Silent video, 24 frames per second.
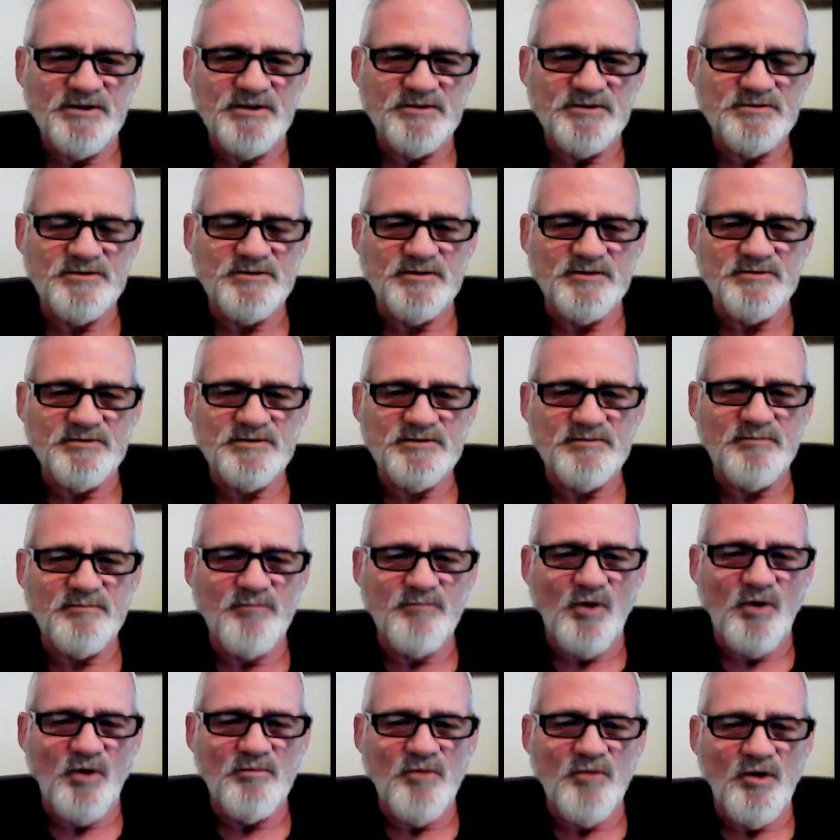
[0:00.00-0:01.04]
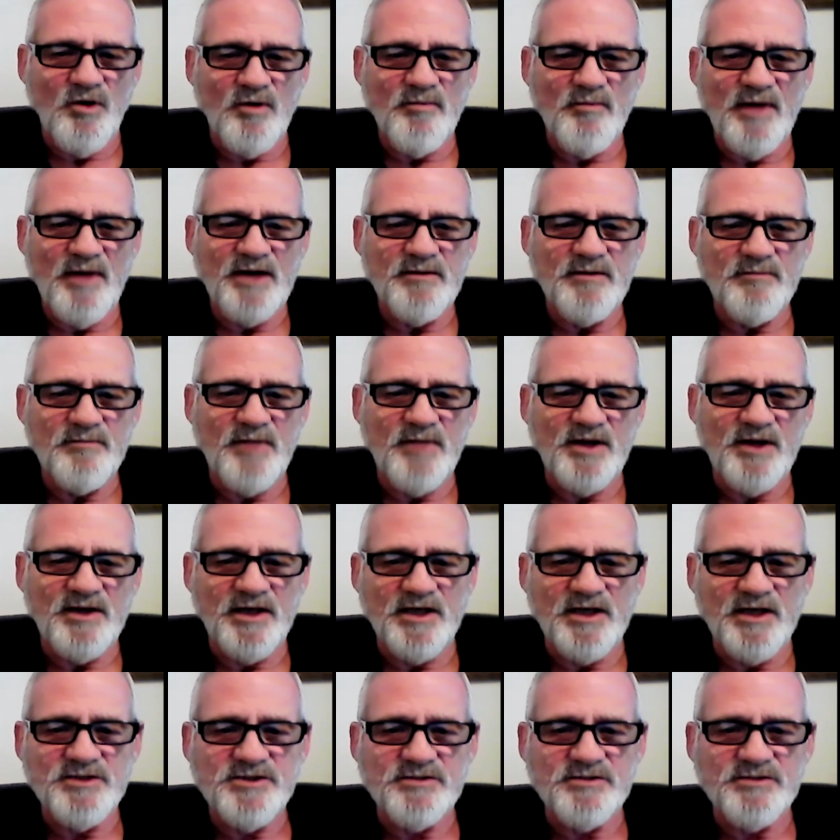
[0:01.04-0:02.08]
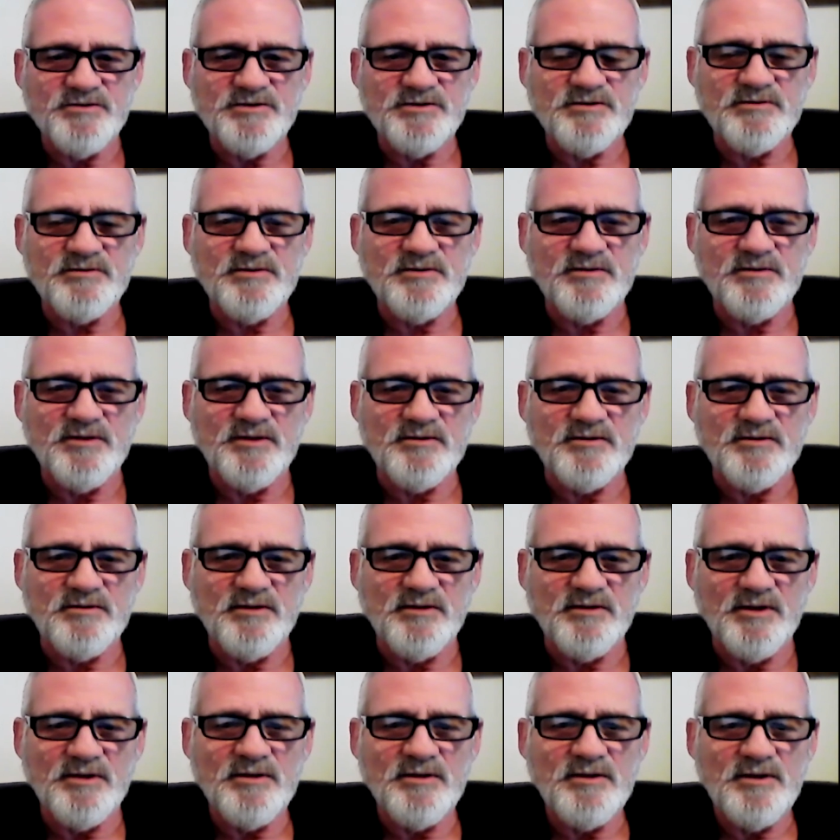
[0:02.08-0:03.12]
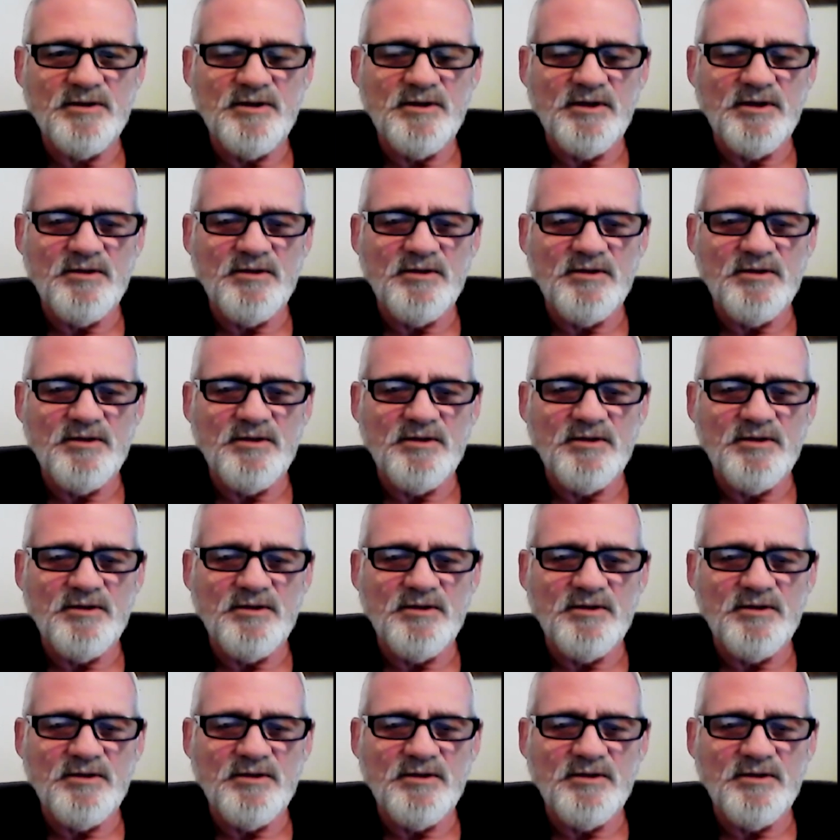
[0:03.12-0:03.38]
it's just more medications that